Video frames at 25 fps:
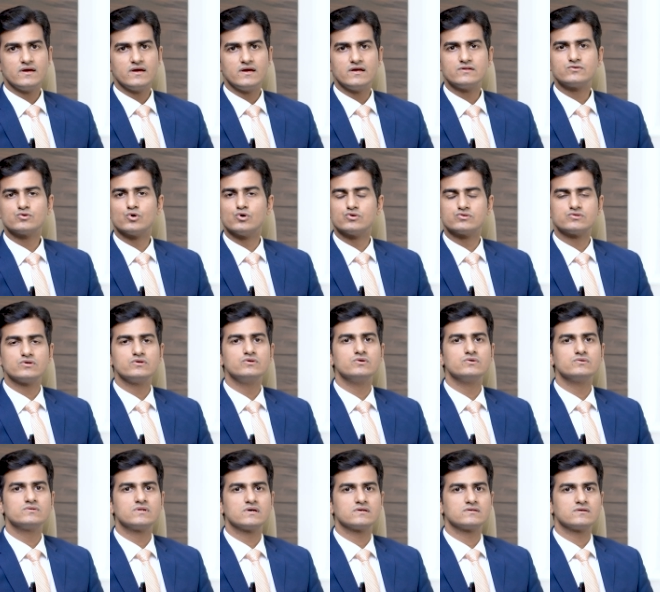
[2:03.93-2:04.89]
It's also
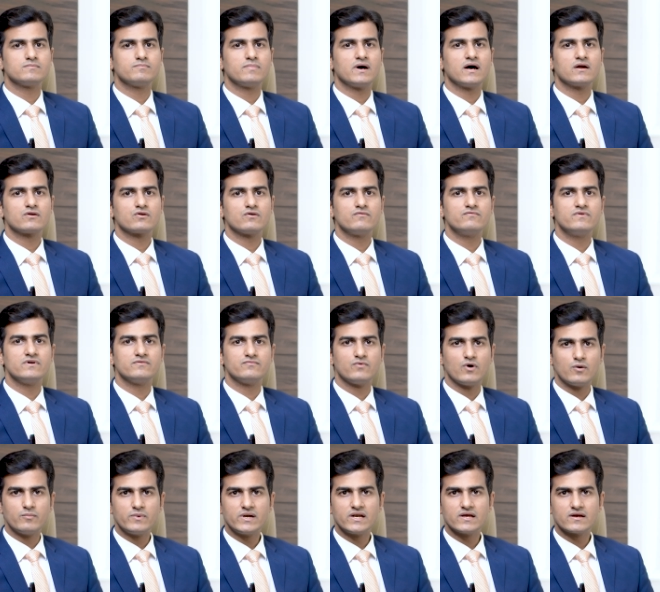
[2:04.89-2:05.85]
used as a part of
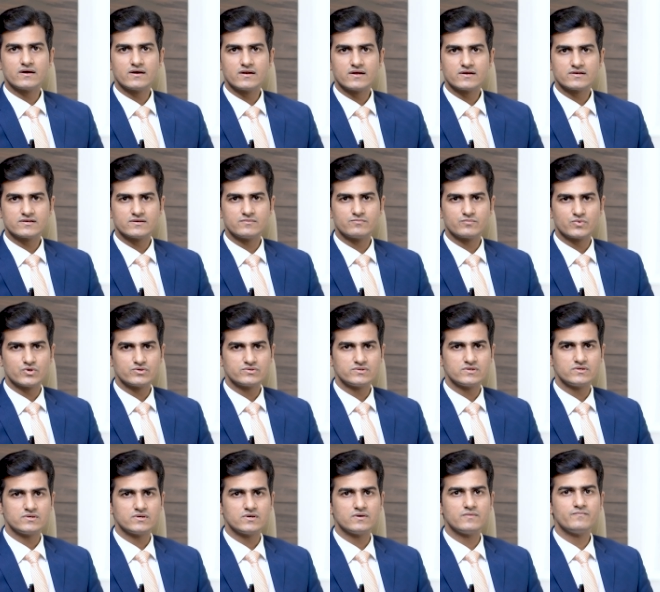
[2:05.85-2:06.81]
deformity correction
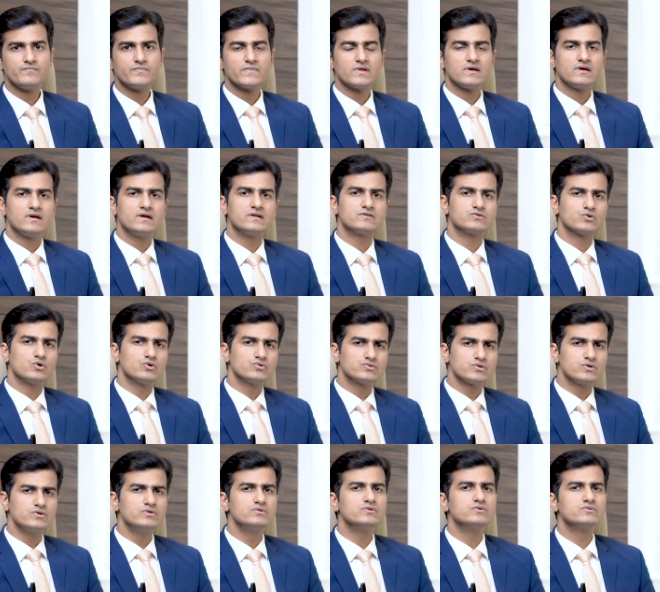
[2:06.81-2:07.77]
procedure. It's
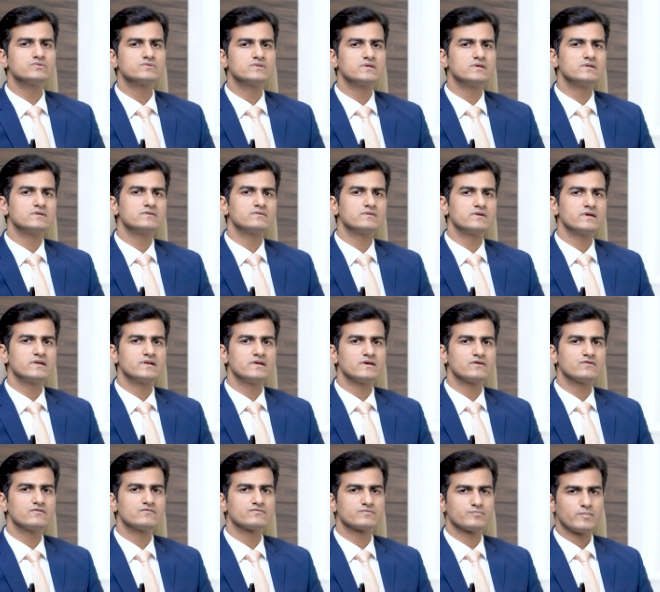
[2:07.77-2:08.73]
also used in
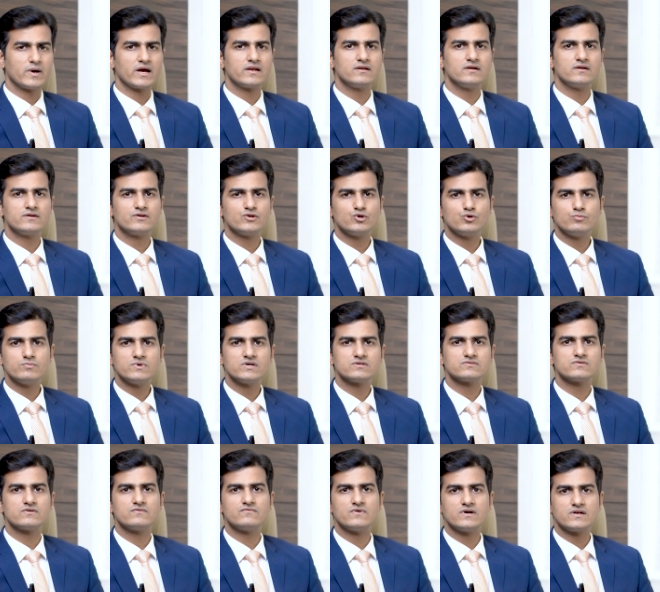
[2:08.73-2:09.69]
treating of spinal
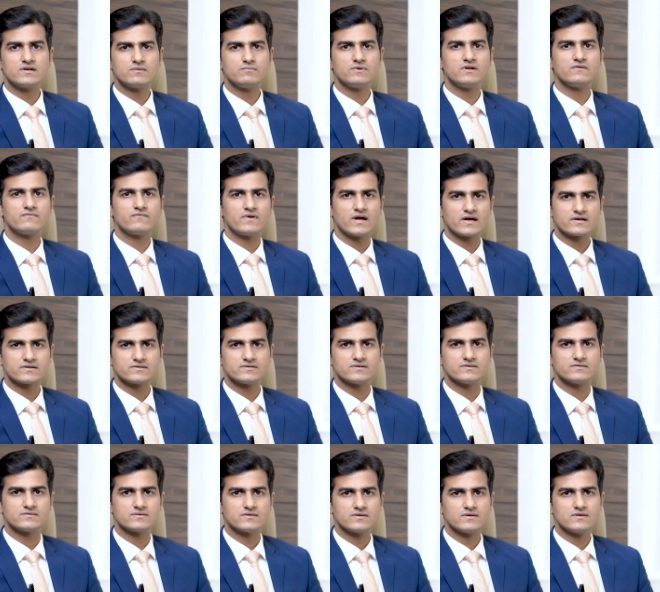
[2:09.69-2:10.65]
tumors or vertebral
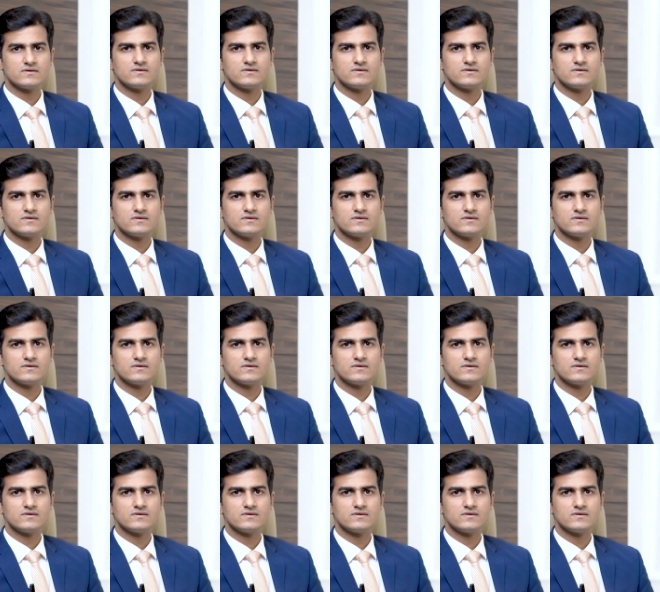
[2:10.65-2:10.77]
fractures.